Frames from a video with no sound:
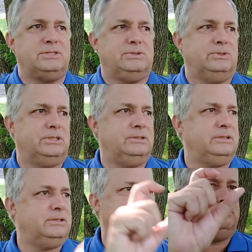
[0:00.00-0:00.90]
corner,
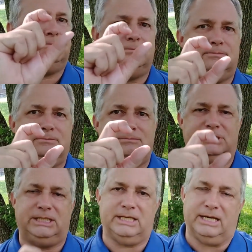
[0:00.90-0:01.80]
little
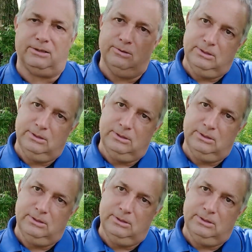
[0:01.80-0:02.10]
decal.